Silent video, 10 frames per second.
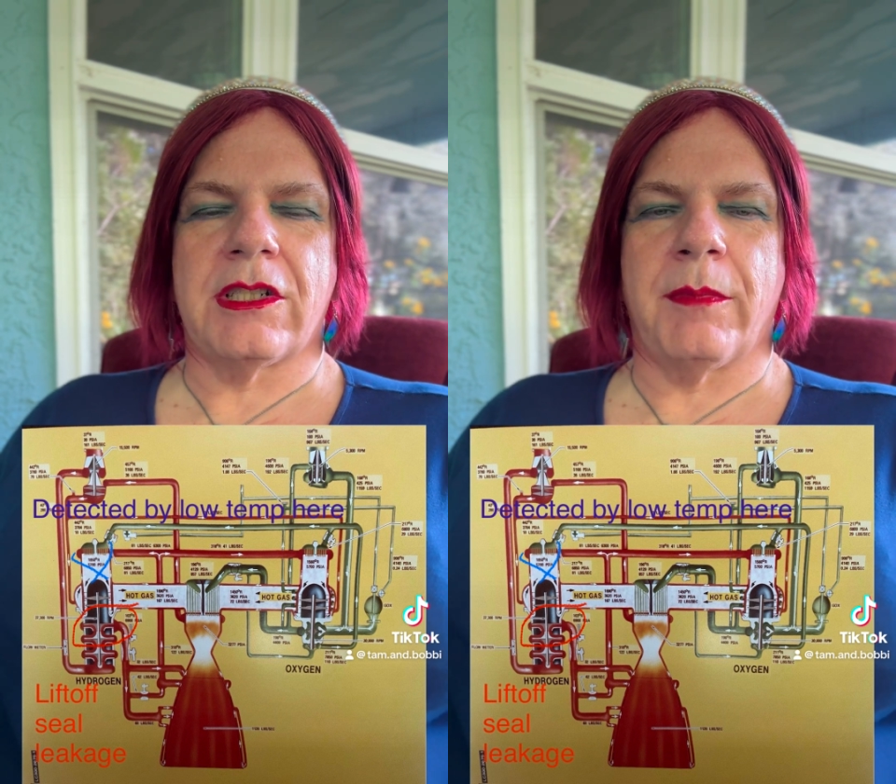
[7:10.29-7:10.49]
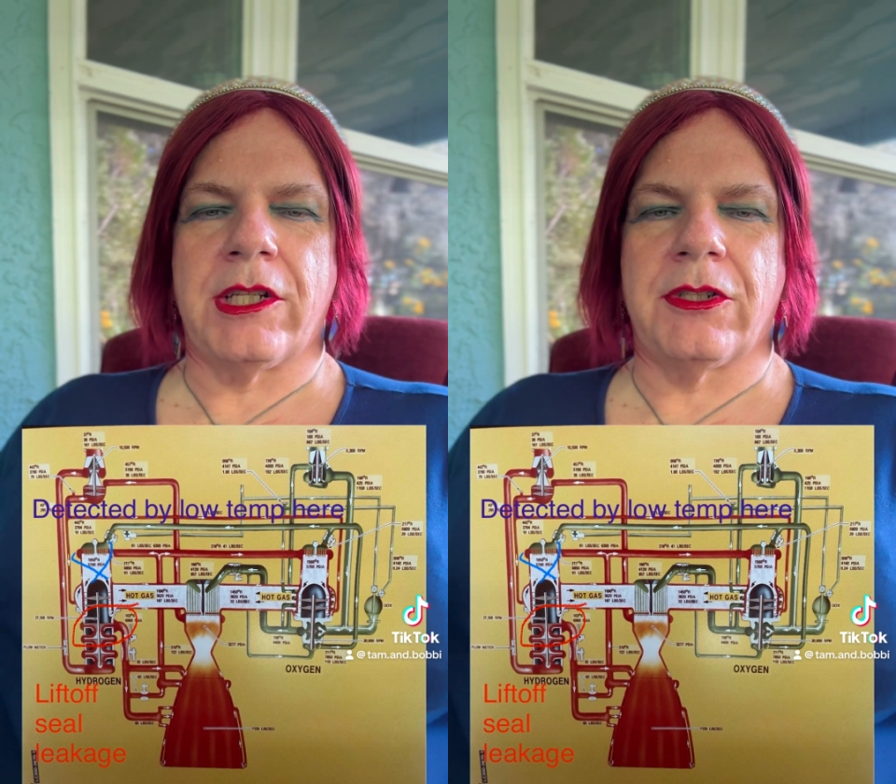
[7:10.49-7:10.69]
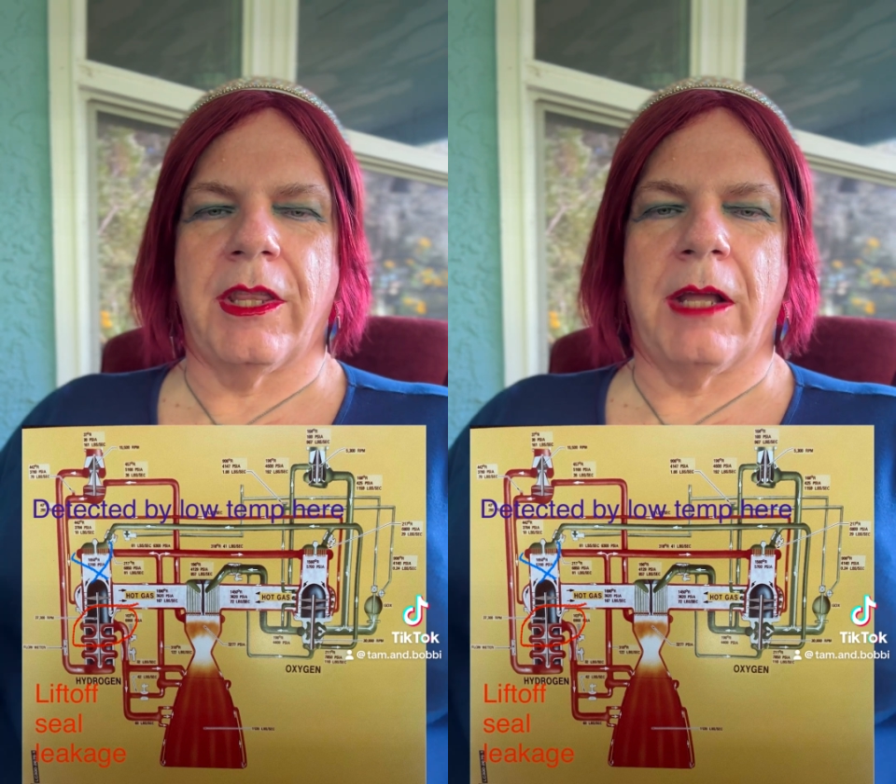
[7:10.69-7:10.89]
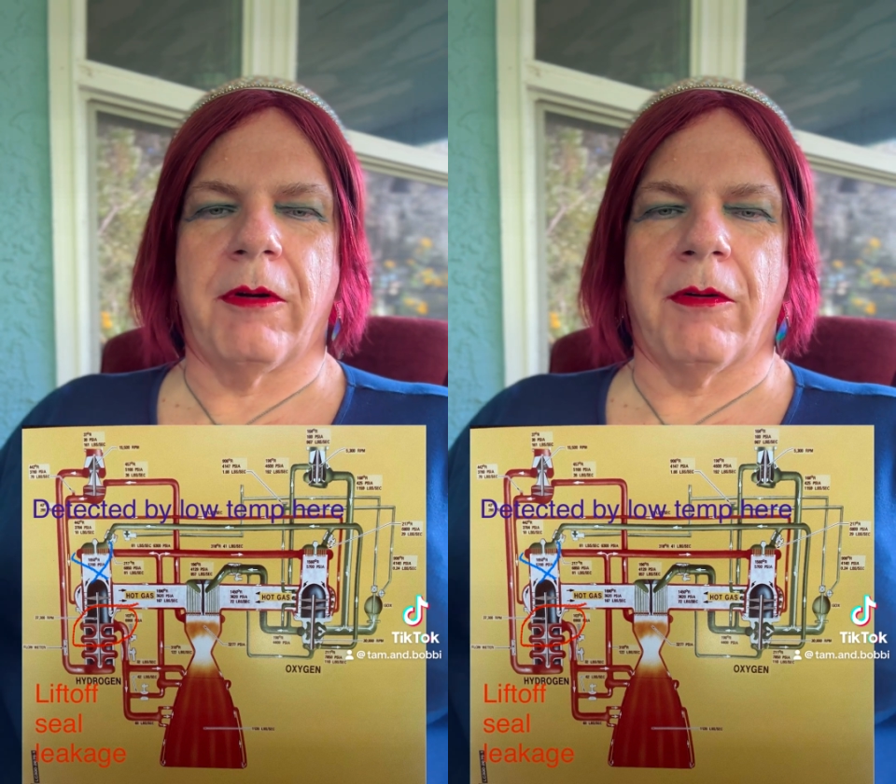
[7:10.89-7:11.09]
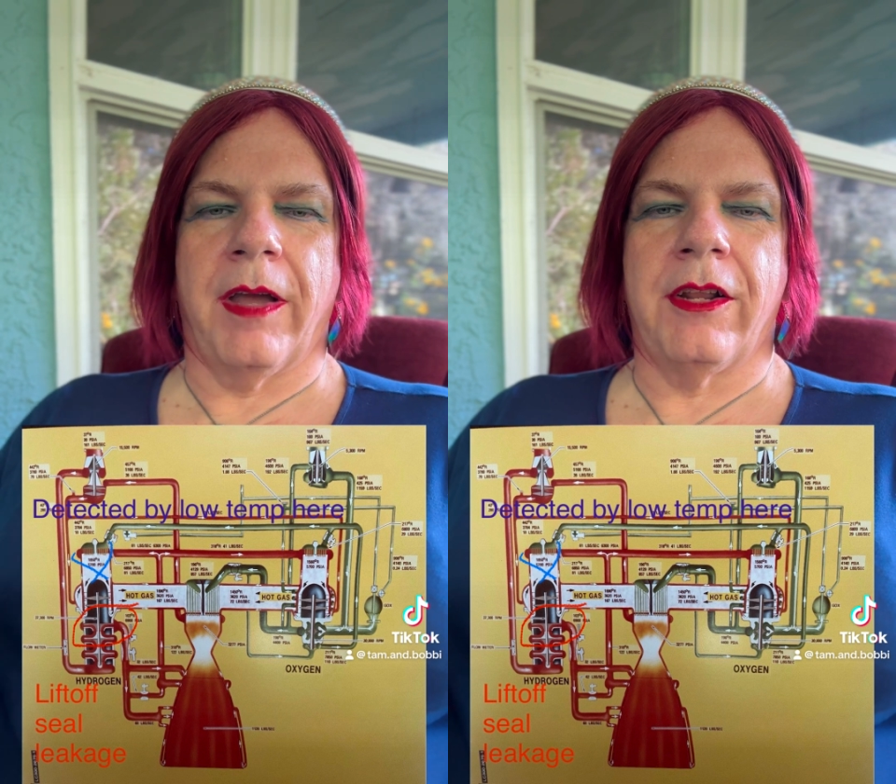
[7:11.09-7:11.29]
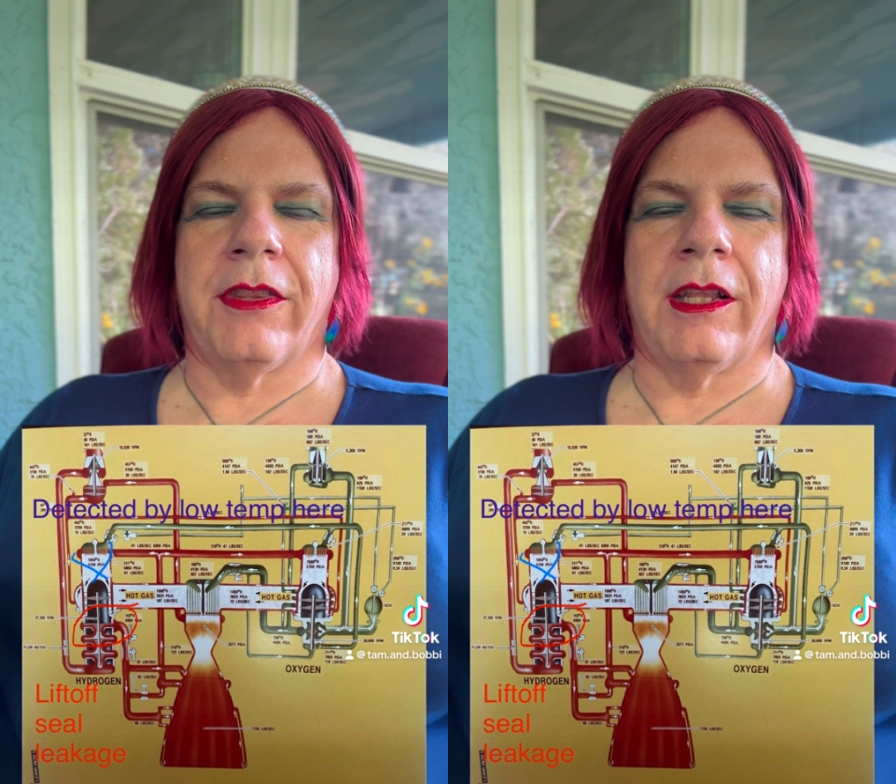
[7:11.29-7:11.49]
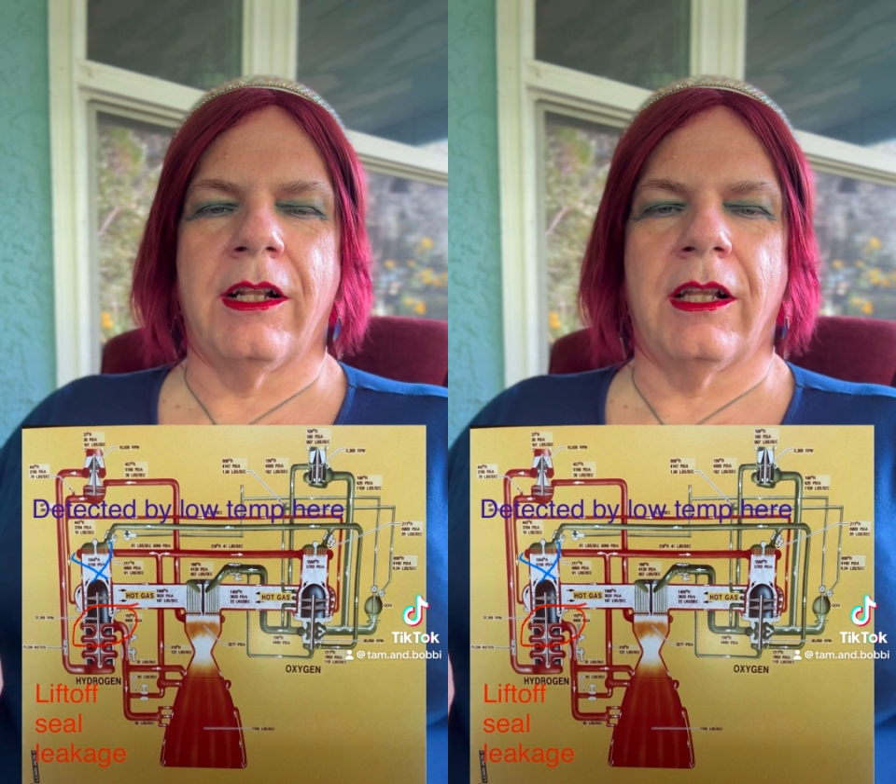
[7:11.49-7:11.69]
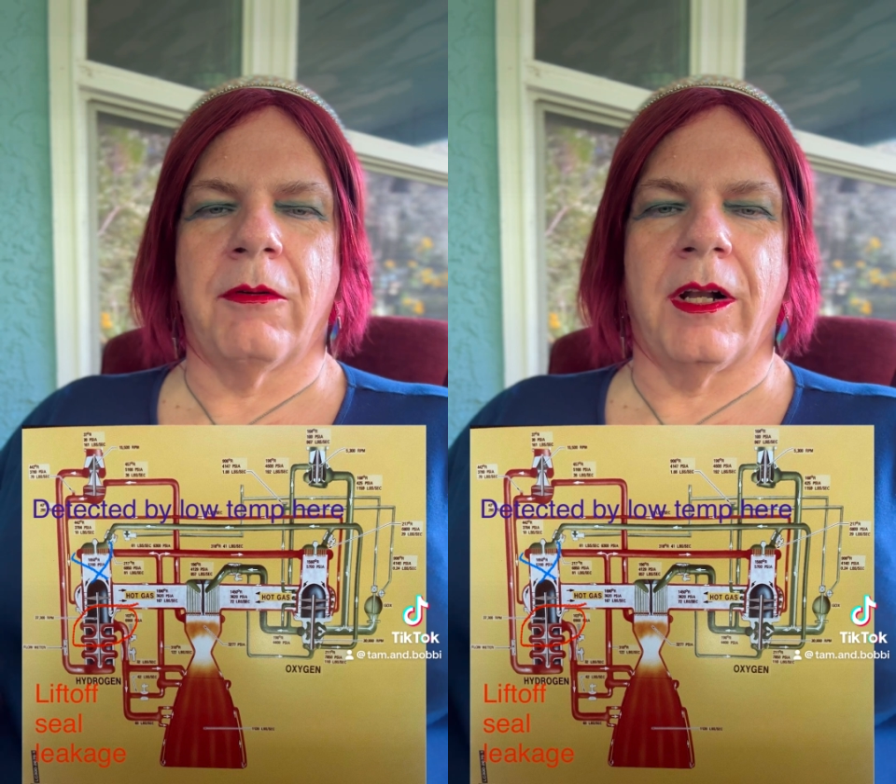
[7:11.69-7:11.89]
make sure they were greater than the
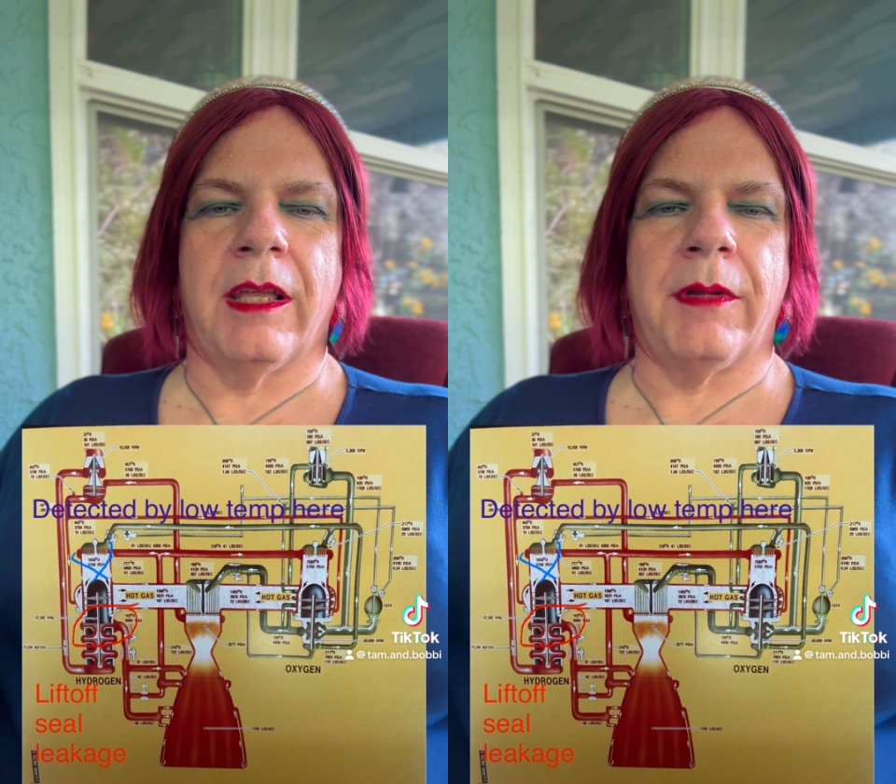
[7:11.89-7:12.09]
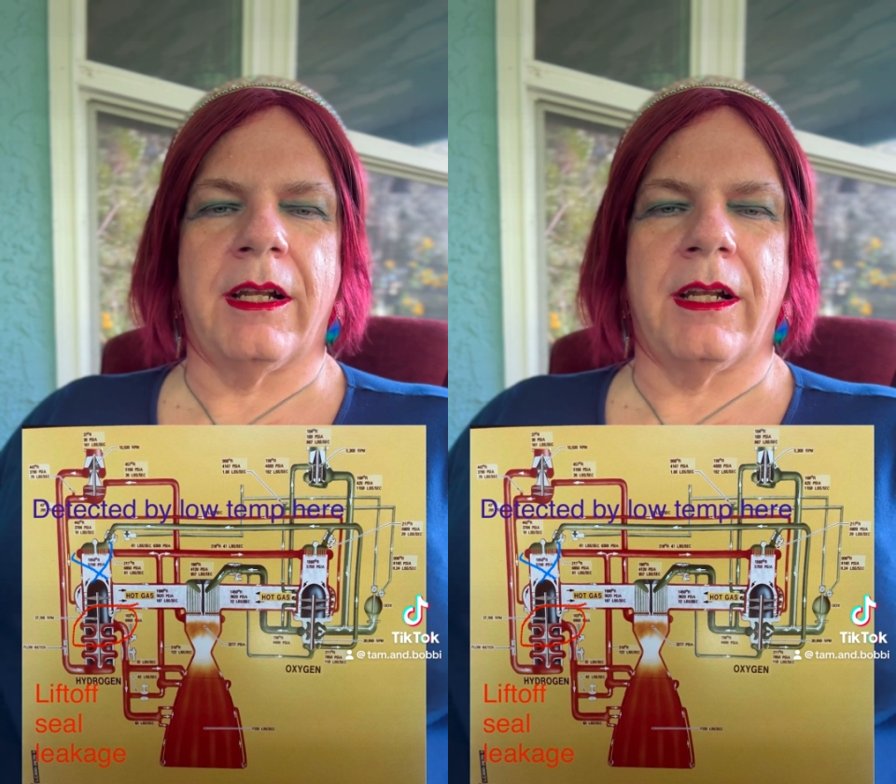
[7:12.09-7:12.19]
lower limit